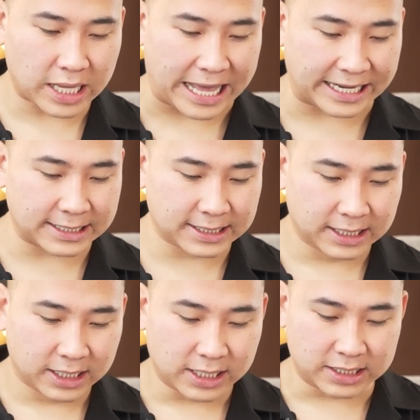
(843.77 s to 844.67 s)
And
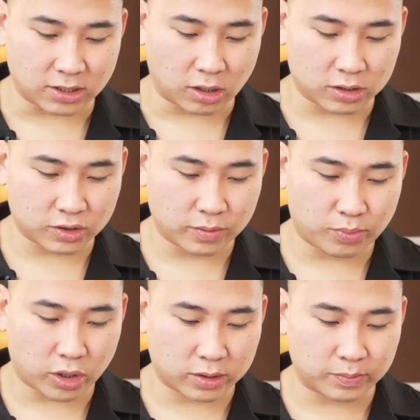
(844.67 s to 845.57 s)
it's also
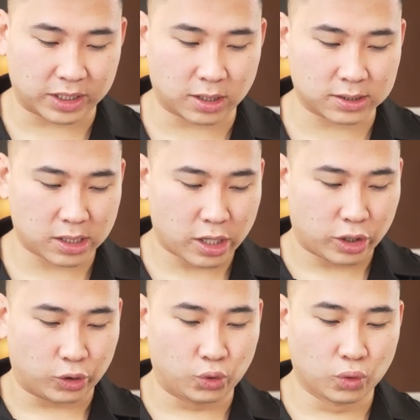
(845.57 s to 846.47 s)
important because
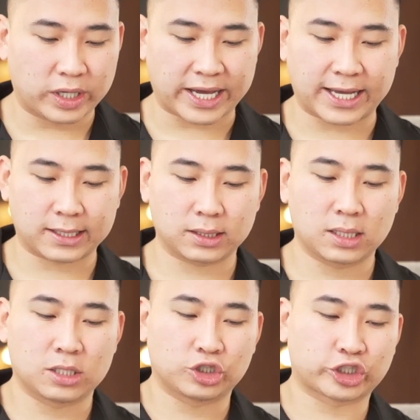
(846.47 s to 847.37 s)
you
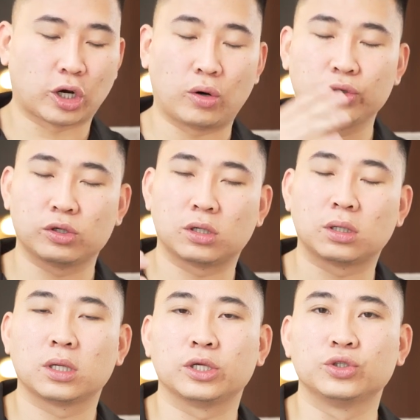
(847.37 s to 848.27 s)
can show
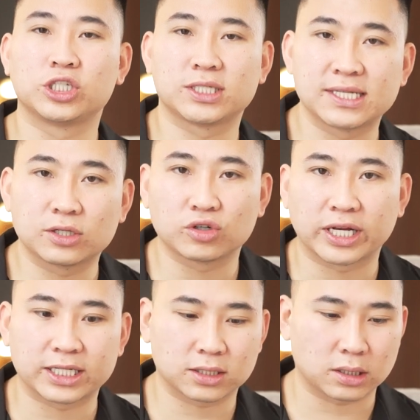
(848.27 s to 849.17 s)
your UGC
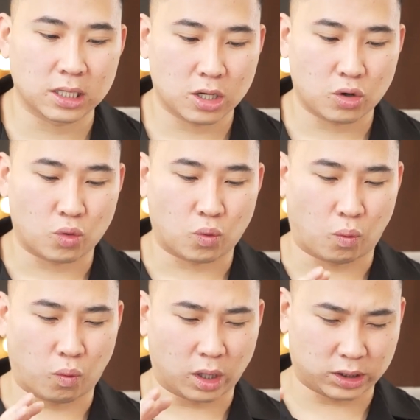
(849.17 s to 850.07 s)
creator
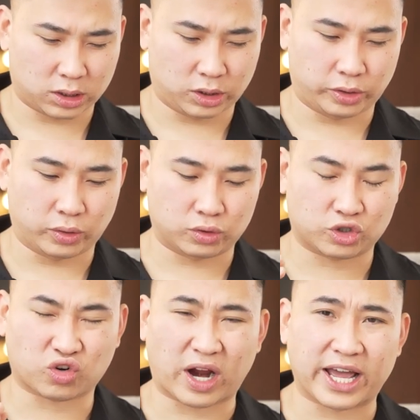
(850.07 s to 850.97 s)
what you're
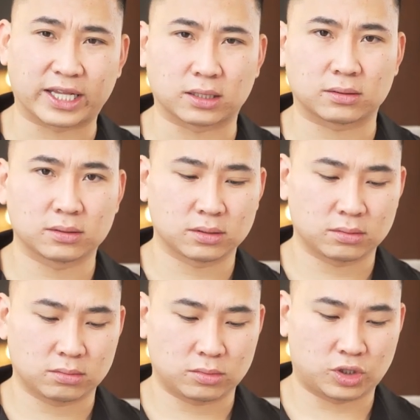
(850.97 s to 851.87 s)
trying
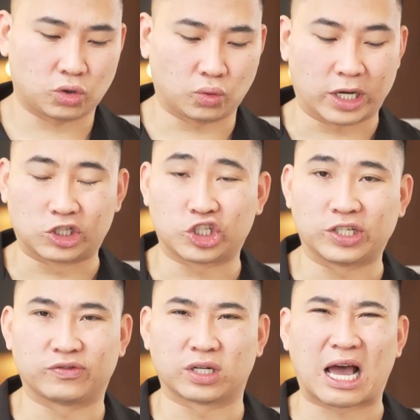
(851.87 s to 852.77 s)
to
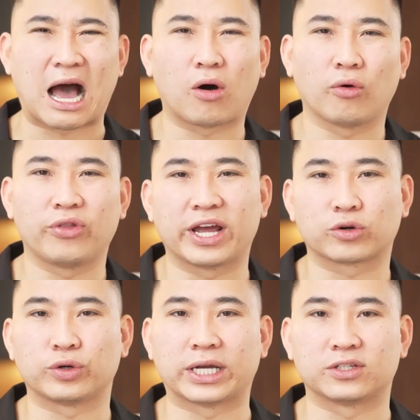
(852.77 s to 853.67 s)
achieve and how their
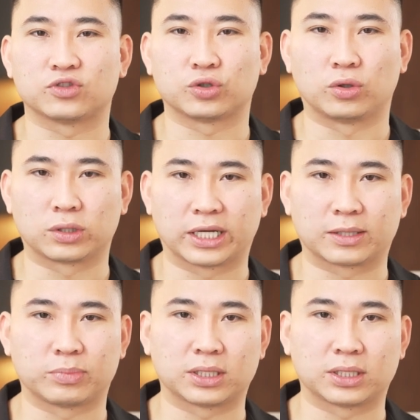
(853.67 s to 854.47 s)
creative should look like.